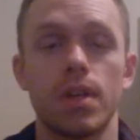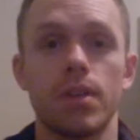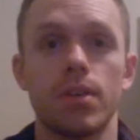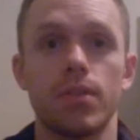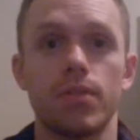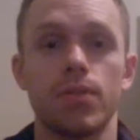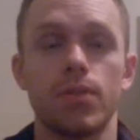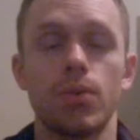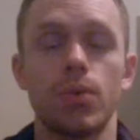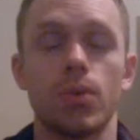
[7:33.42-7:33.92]

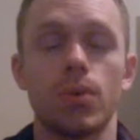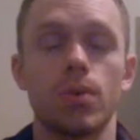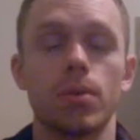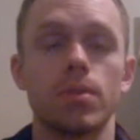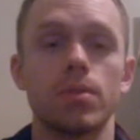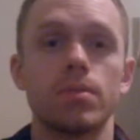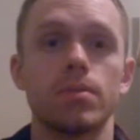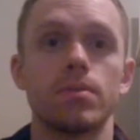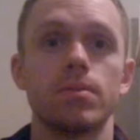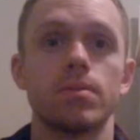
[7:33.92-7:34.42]
if
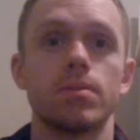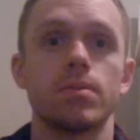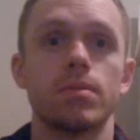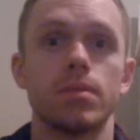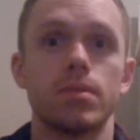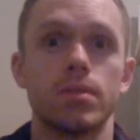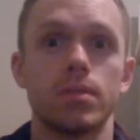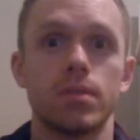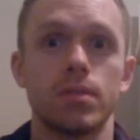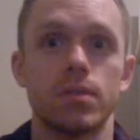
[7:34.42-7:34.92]
your
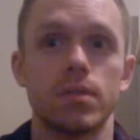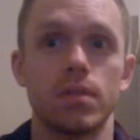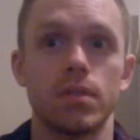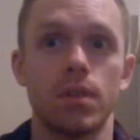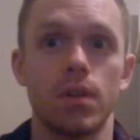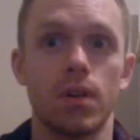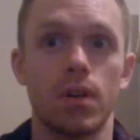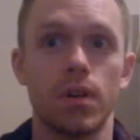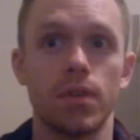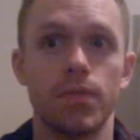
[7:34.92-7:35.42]

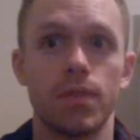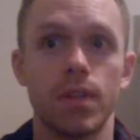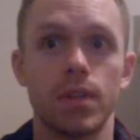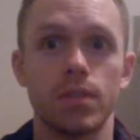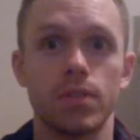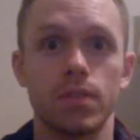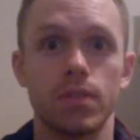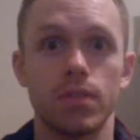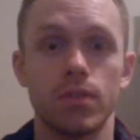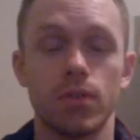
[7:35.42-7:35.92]

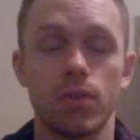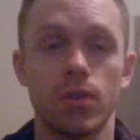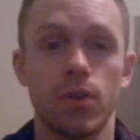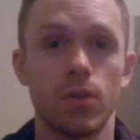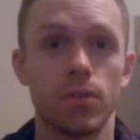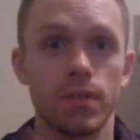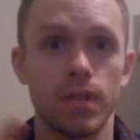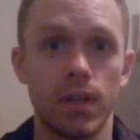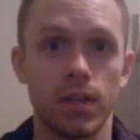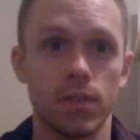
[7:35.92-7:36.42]
offense
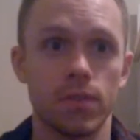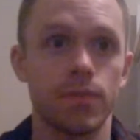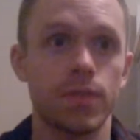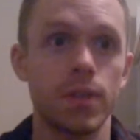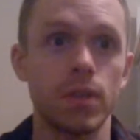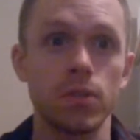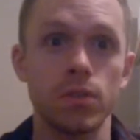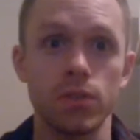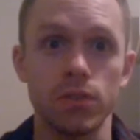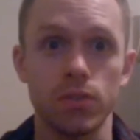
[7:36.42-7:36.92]
goes down the
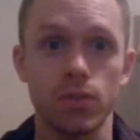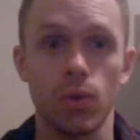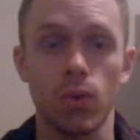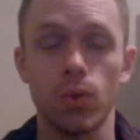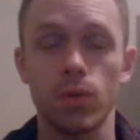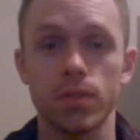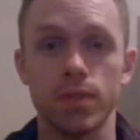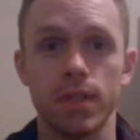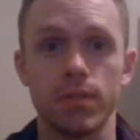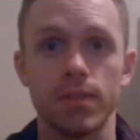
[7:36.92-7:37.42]
field and
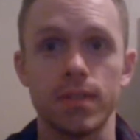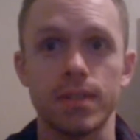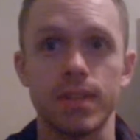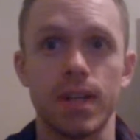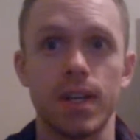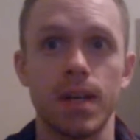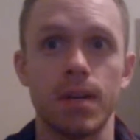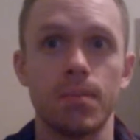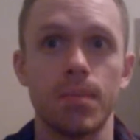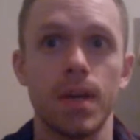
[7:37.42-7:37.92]
scores every
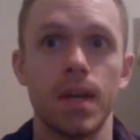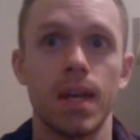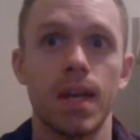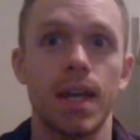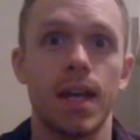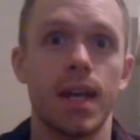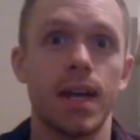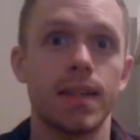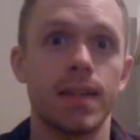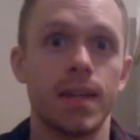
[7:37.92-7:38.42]
time,
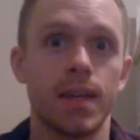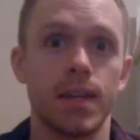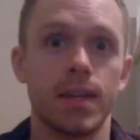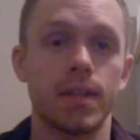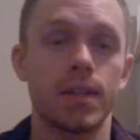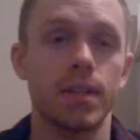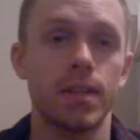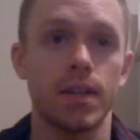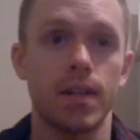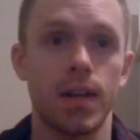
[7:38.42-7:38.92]
and
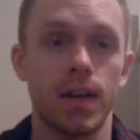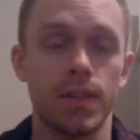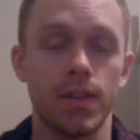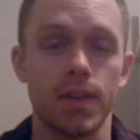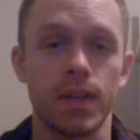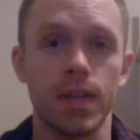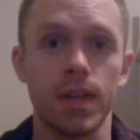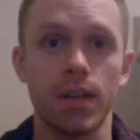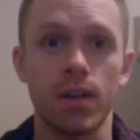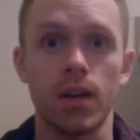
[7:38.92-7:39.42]
then on
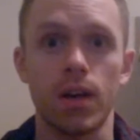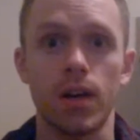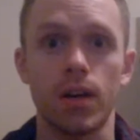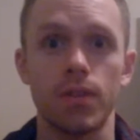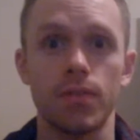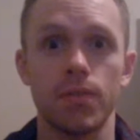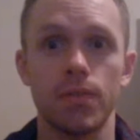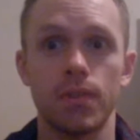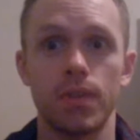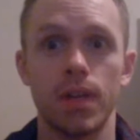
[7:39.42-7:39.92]
the
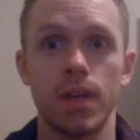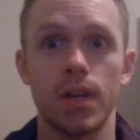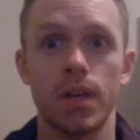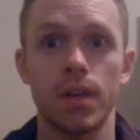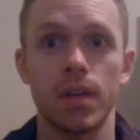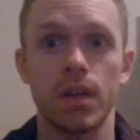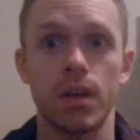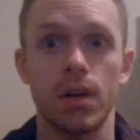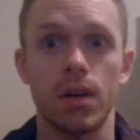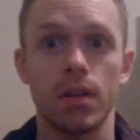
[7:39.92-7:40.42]
kickoff,
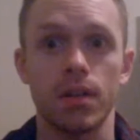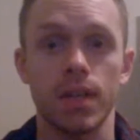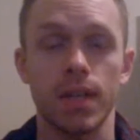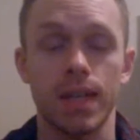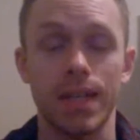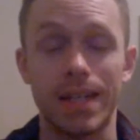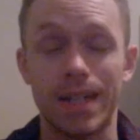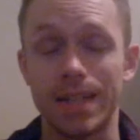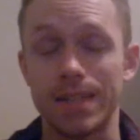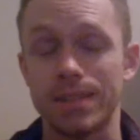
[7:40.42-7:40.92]
they
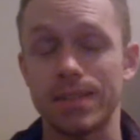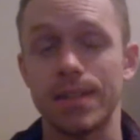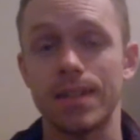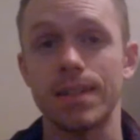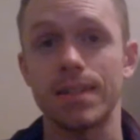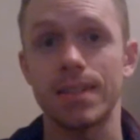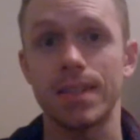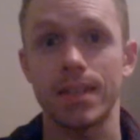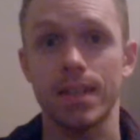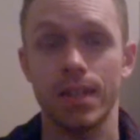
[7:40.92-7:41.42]
kick an
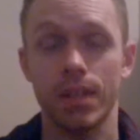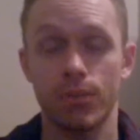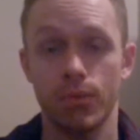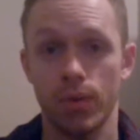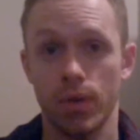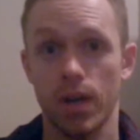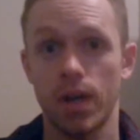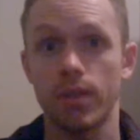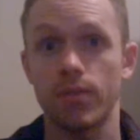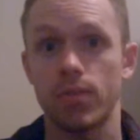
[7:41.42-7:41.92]
onside kick and
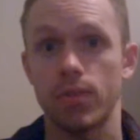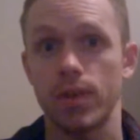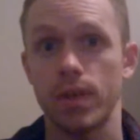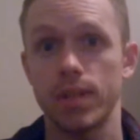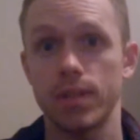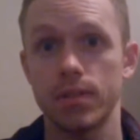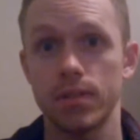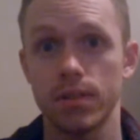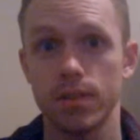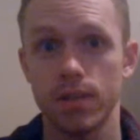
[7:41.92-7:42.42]
recover
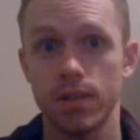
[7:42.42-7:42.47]
it